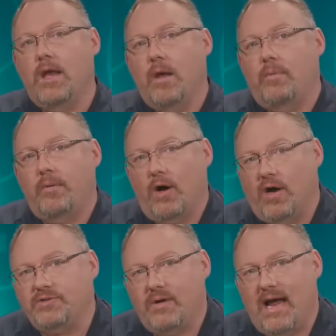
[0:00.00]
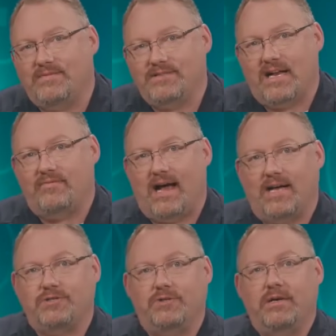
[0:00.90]
But we also have inside of
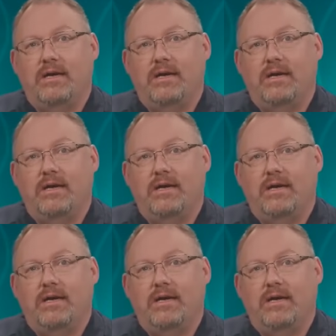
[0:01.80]
Azure,